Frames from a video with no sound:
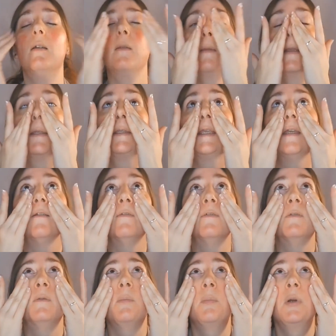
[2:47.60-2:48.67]
that they've
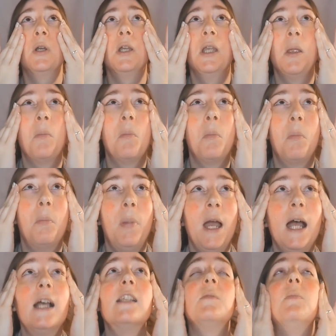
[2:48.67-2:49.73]
put in
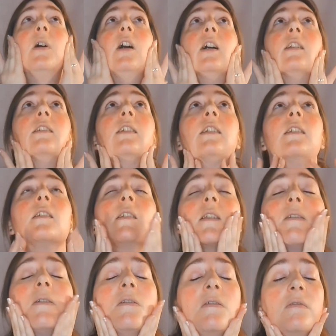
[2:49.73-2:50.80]
past
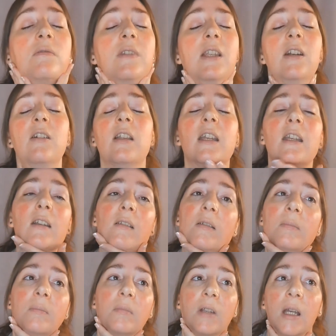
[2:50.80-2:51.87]
boxes that are like
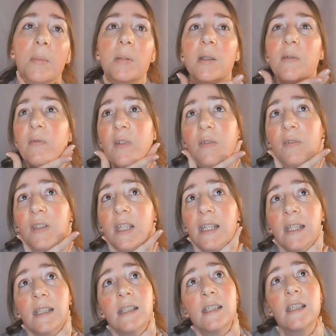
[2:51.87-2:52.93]
up to
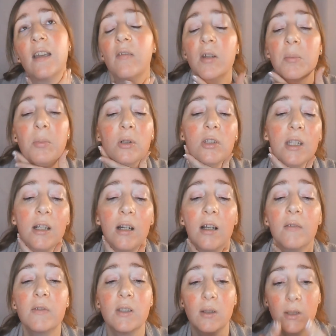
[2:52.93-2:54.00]
50 and 70%
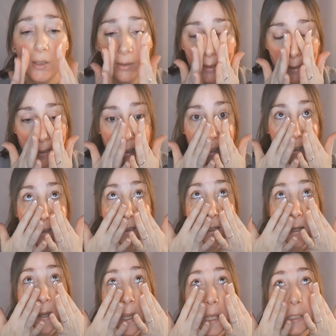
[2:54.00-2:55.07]
off. So you can get
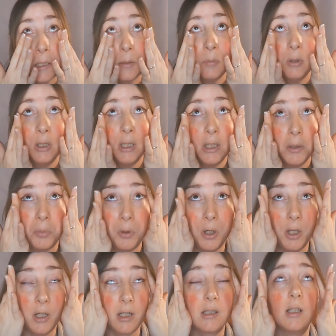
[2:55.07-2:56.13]
some pretty good
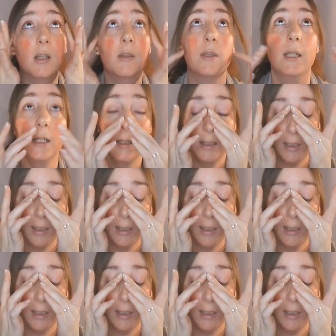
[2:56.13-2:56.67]
products on there